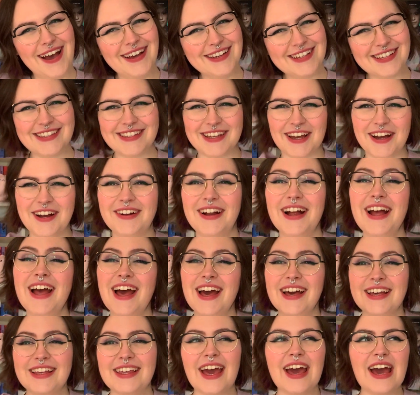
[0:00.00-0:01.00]
So
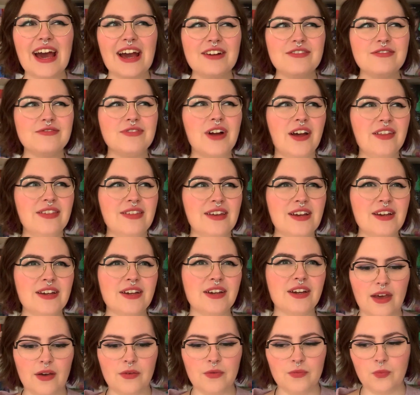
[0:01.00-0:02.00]
yeah, I
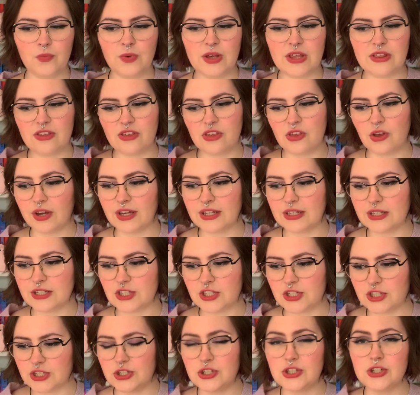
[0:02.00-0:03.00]
think we decided
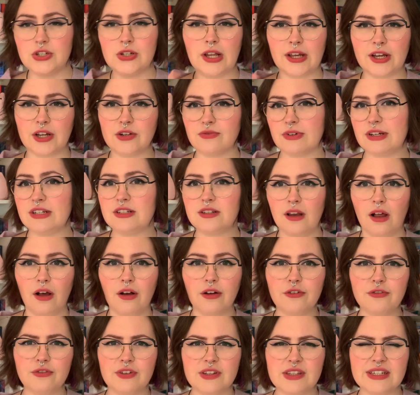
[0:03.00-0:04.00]
to do like a read
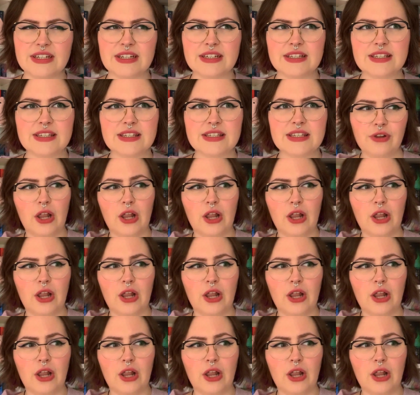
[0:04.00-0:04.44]
along for this,